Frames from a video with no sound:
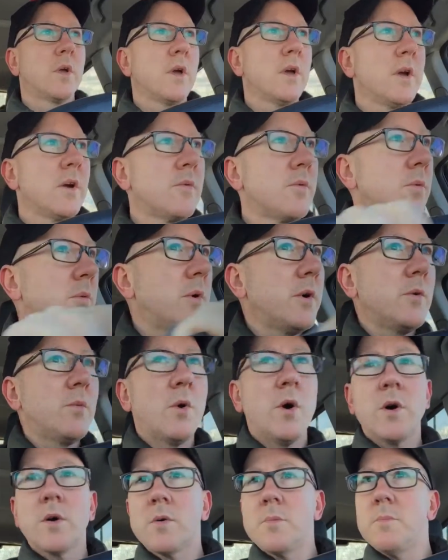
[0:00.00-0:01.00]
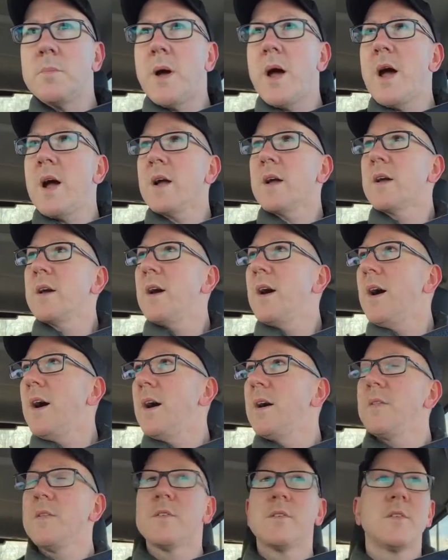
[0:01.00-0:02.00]
Okay, everyone, welcome back.
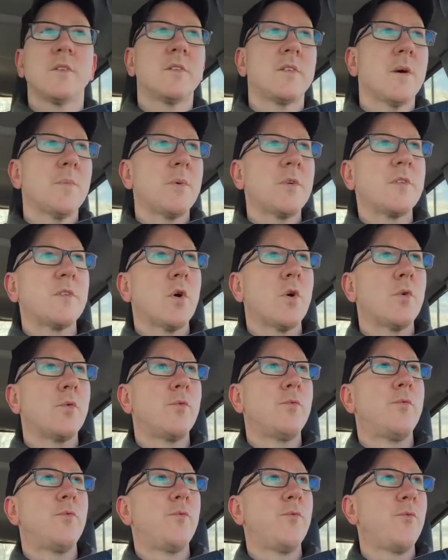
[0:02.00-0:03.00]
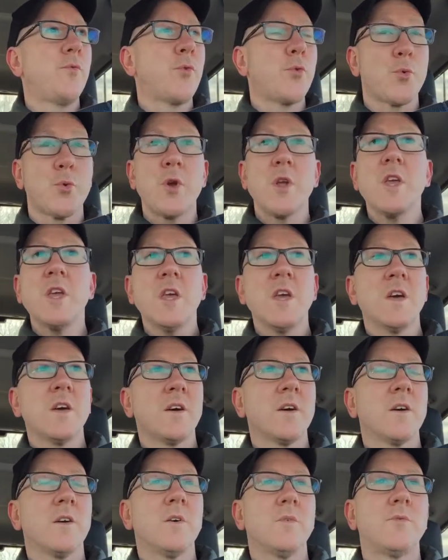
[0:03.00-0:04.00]
This is episode 3
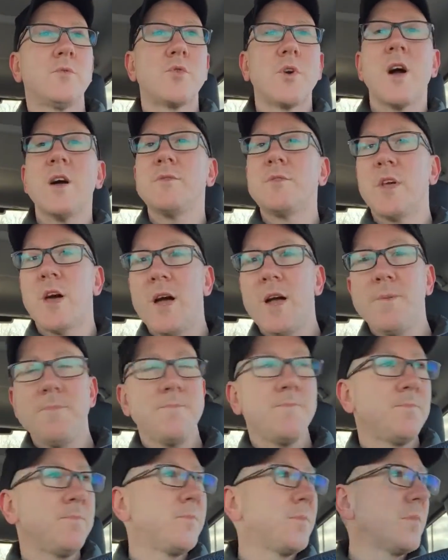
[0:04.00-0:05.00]
of Drive Time.